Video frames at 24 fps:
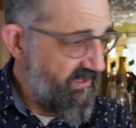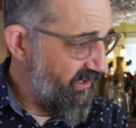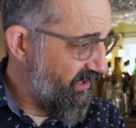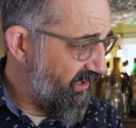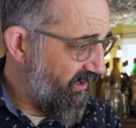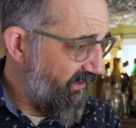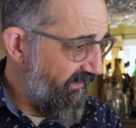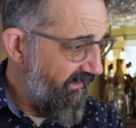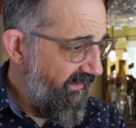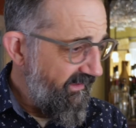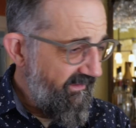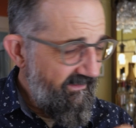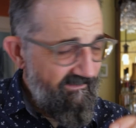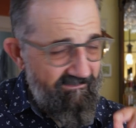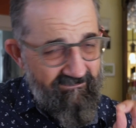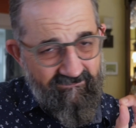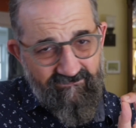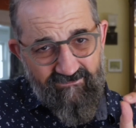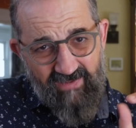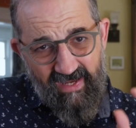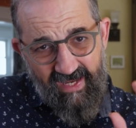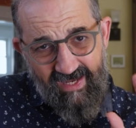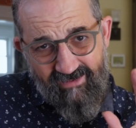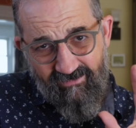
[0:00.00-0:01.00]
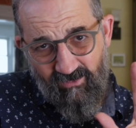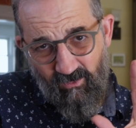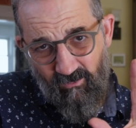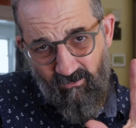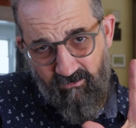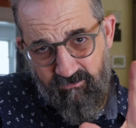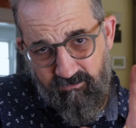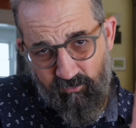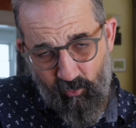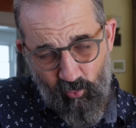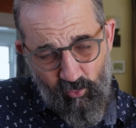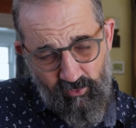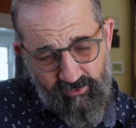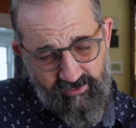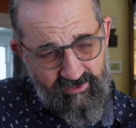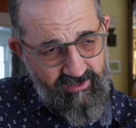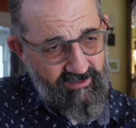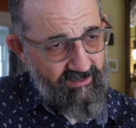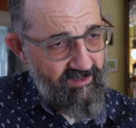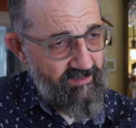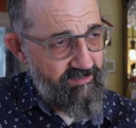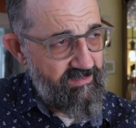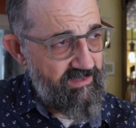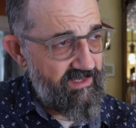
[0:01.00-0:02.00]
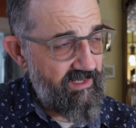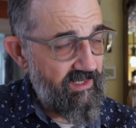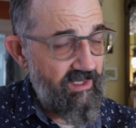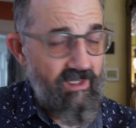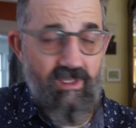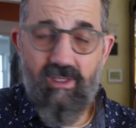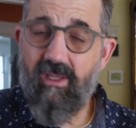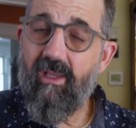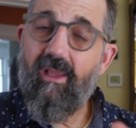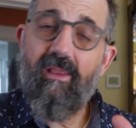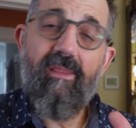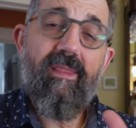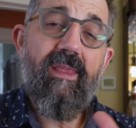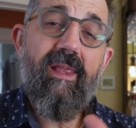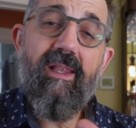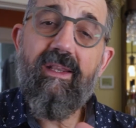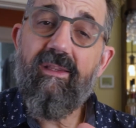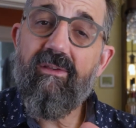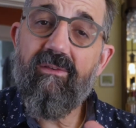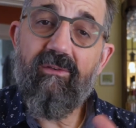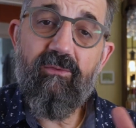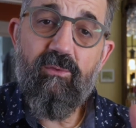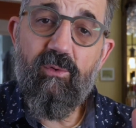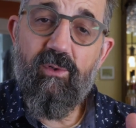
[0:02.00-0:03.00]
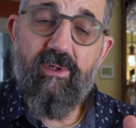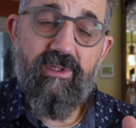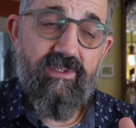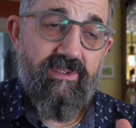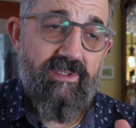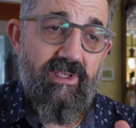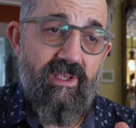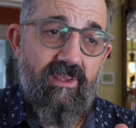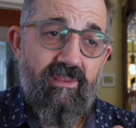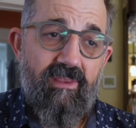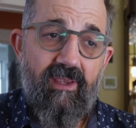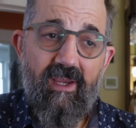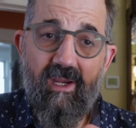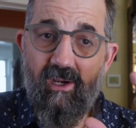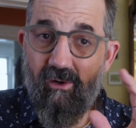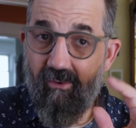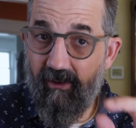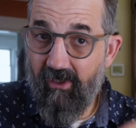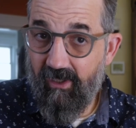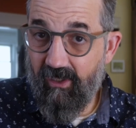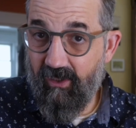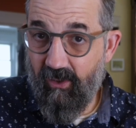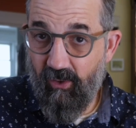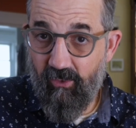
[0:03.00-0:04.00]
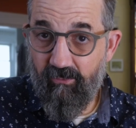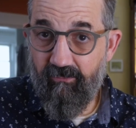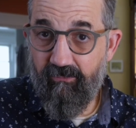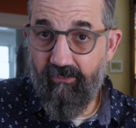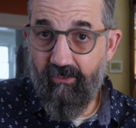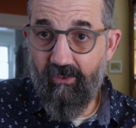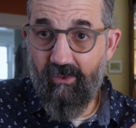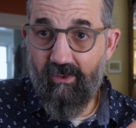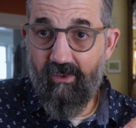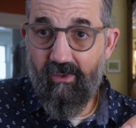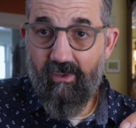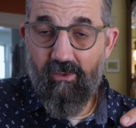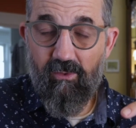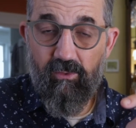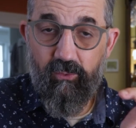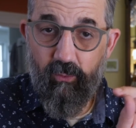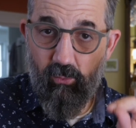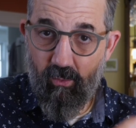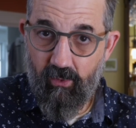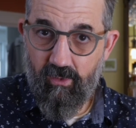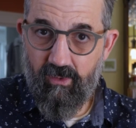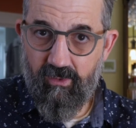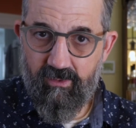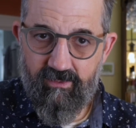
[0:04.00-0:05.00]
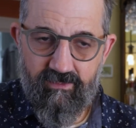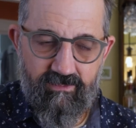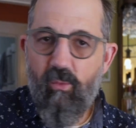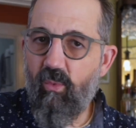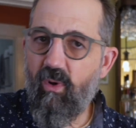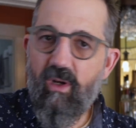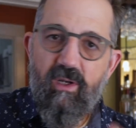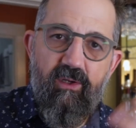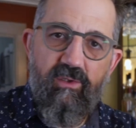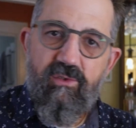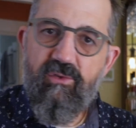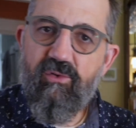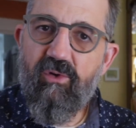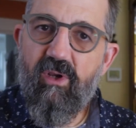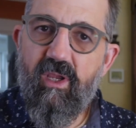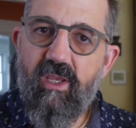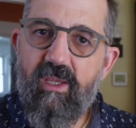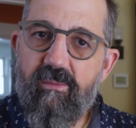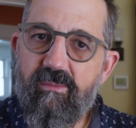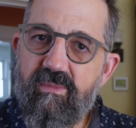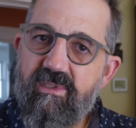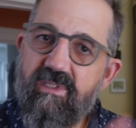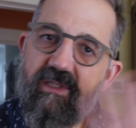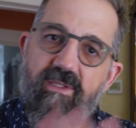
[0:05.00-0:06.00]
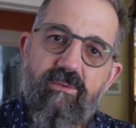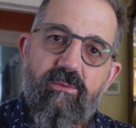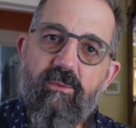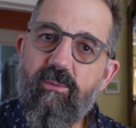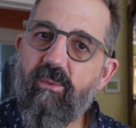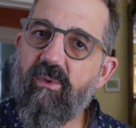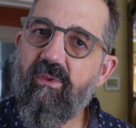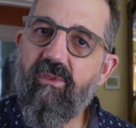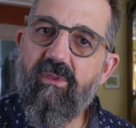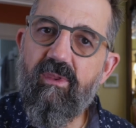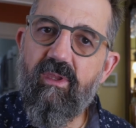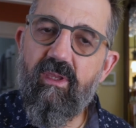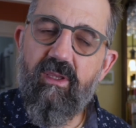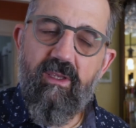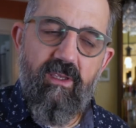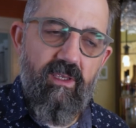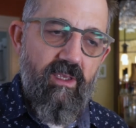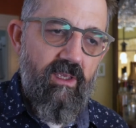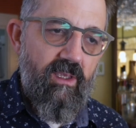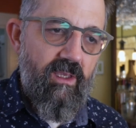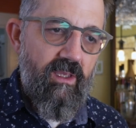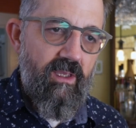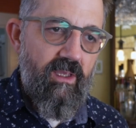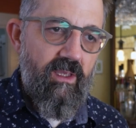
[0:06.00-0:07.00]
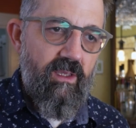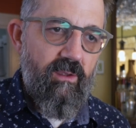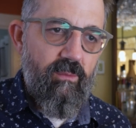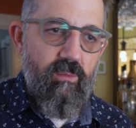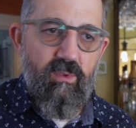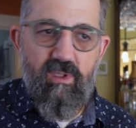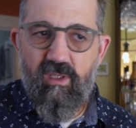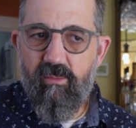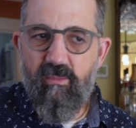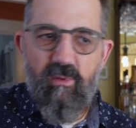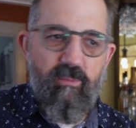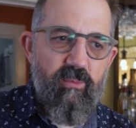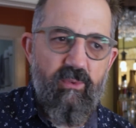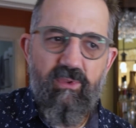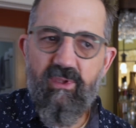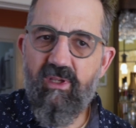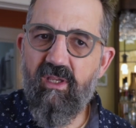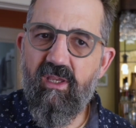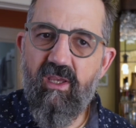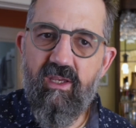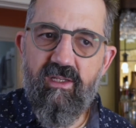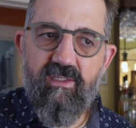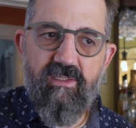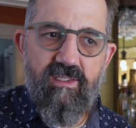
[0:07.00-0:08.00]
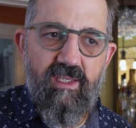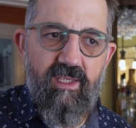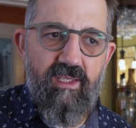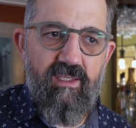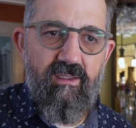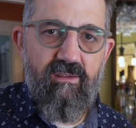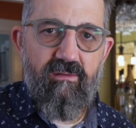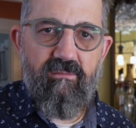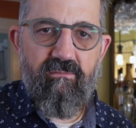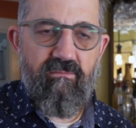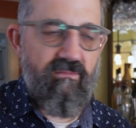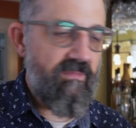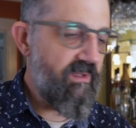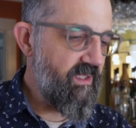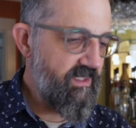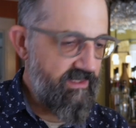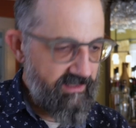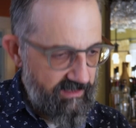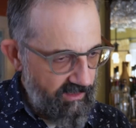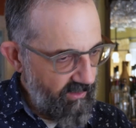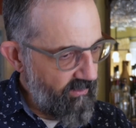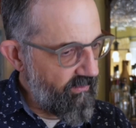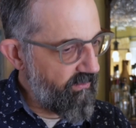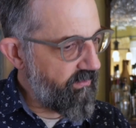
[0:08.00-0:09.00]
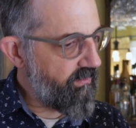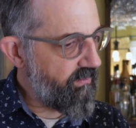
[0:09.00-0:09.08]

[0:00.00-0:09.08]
They're called 504 syrups. That is, of course, the area code for New Orleans. We're gonna try them, see what we think. We'll come up with a cocktail. Let's go.